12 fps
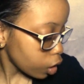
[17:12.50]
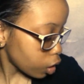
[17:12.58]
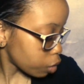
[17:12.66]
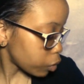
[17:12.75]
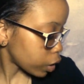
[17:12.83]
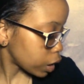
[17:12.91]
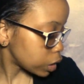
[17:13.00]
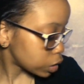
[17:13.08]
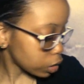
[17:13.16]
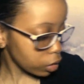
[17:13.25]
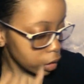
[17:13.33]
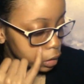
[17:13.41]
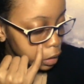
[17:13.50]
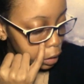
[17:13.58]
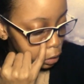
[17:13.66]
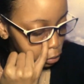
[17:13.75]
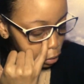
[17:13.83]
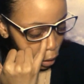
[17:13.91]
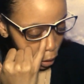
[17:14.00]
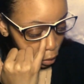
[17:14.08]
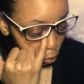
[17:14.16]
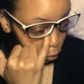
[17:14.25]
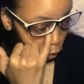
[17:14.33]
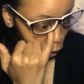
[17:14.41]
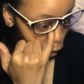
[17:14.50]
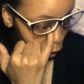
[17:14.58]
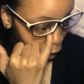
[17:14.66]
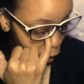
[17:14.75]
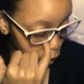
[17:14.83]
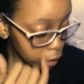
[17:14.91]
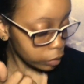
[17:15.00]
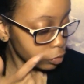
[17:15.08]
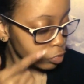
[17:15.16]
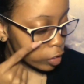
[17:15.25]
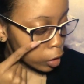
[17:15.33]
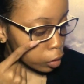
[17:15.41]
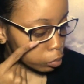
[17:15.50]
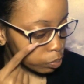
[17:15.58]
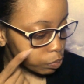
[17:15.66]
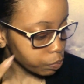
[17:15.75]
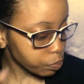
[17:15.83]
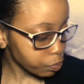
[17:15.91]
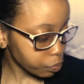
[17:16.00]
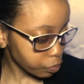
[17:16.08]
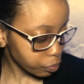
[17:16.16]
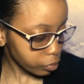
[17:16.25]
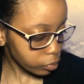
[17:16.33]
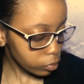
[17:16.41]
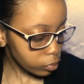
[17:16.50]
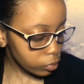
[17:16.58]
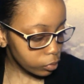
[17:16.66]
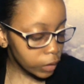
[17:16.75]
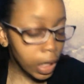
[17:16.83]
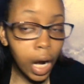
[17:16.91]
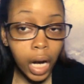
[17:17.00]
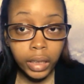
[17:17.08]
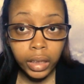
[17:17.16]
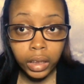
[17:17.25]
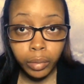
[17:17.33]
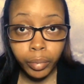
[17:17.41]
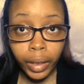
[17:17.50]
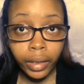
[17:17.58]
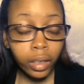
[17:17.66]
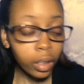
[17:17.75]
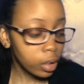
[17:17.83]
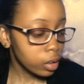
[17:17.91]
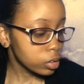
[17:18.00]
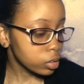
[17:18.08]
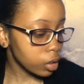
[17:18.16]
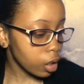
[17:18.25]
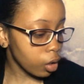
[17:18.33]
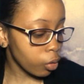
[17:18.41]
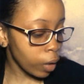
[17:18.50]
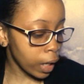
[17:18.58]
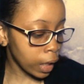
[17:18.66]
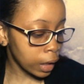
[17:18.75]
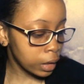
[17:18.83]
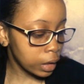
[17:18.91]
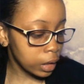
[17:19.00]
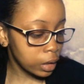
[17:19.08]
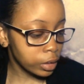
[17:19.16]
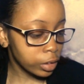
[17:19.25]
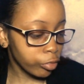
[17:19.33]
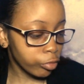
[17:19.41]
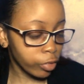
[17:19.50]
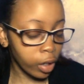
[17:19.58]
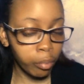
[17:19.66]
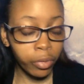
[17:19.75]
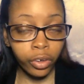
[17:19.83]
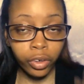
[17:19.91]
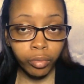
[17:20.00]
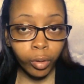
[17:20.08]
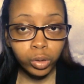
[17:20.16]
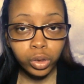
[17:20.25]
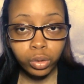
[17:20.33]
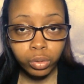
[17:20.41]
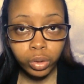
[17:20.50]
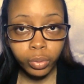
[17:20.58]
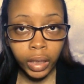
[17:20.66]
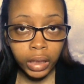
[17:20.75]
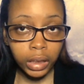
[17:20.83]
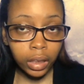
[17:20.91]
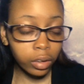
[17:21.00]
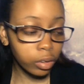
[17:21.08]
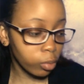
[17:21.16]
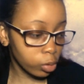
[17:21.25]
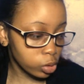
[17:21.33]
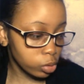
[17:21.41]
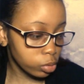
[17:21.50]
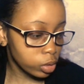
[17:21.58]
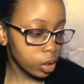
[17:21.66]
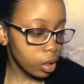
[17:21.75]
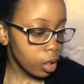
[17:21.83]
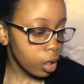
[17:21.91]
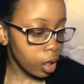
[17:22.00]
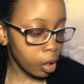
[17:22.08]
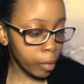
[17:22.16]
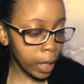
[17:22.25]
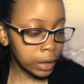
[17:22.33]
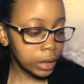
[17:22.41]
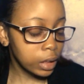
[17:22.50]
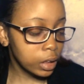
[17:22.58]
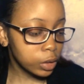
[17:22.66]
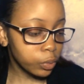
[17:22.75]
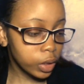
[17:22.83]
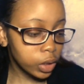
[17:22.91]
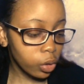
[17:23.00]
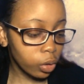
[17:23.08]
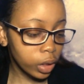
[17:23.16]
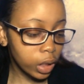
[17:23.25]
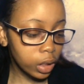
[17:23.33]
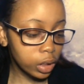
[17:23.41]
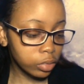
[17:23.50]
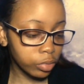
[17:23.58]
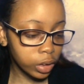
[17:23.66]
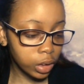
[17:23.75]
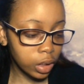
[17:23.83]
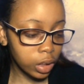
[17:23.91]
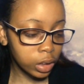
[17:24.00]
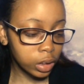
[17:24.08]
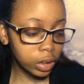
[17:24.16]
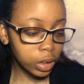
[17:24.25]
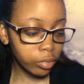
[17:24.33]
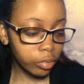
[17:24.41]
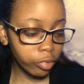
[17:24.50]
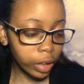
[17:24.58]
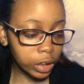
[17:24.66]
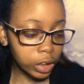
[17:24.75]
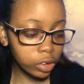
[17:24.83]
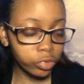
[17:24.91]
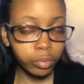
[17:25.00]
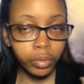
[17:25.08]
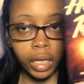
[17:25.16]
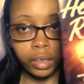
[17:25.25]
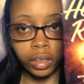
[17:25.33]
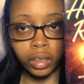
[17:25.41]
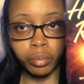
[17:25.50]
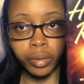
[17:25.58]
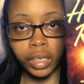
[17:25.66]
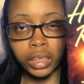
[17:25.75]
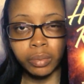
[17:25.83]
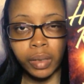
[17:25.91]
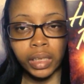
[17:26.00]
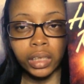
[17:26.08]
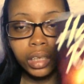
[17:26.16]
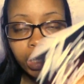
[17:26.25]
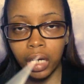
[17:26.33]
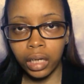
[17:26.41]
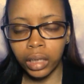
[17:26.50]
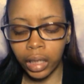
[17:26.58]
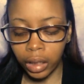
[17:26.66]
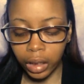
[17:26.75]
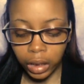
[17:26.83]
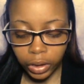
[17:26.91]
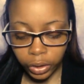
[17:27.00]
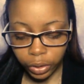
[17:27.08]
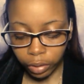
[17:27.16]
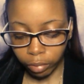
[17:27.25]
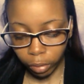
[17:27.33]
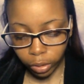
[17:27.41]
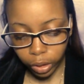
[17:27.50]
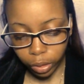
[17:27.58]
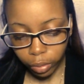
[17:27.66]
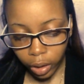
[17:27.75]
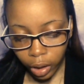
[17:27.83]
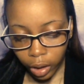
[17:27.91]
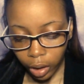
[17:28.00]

Okay, so these next 3 items I got from Our Daily Bread. So I got these from their devotionals, when they send their devotionals. Actually, this one is called He Is Risen. It's 10 reflections from Our Daily Bread. It's basically kind of like an Easter devotional,